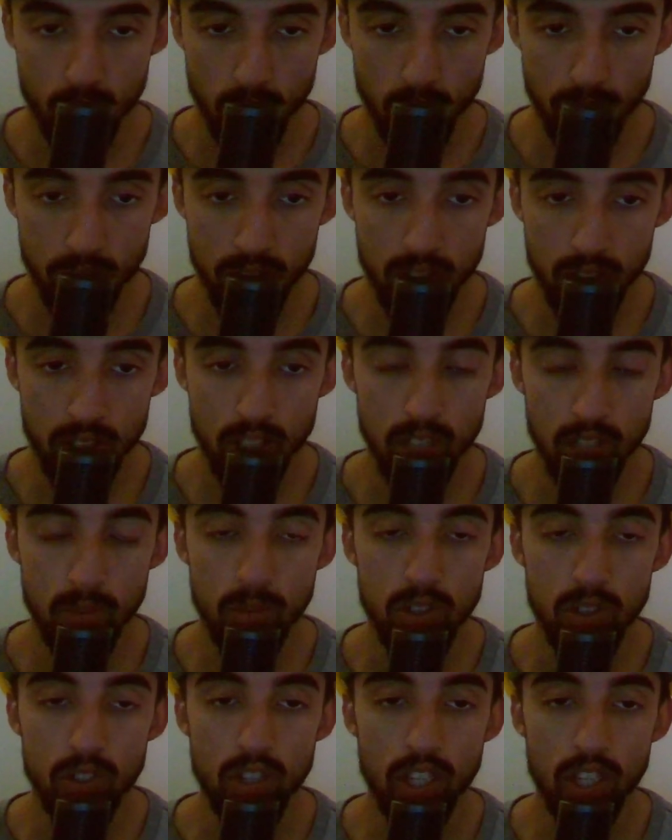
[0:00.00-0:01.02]
Within this
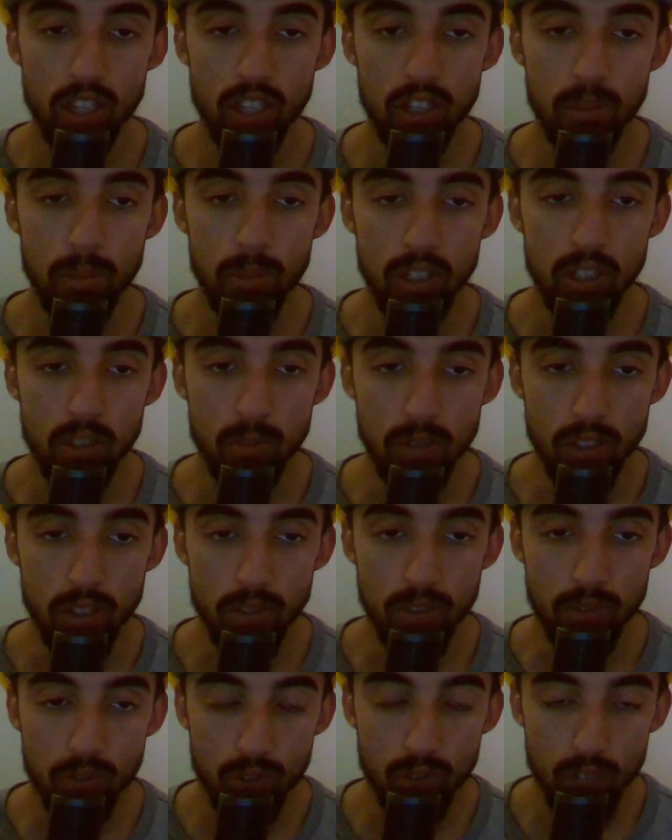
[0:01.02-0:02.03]
image, they appear to be
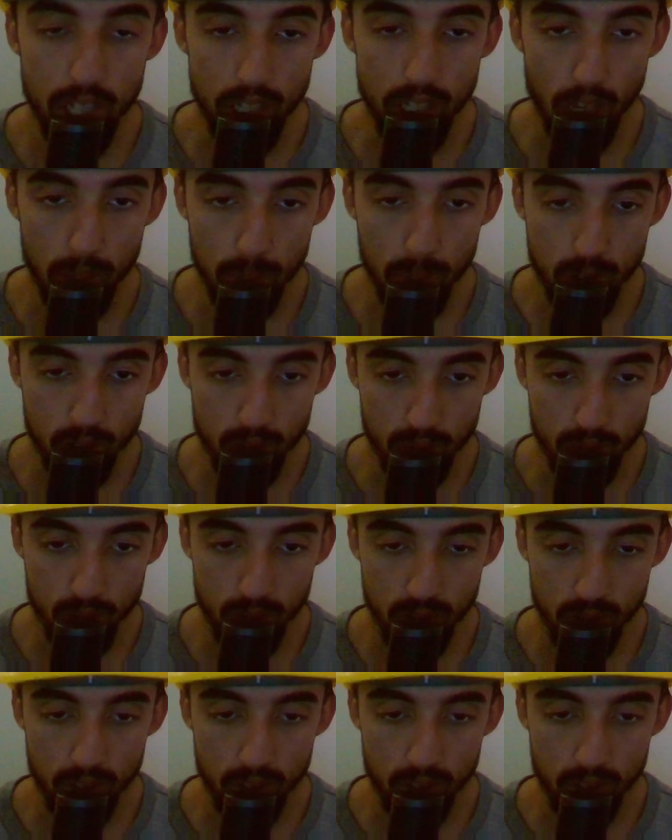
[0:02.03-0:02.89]
three-dimensional.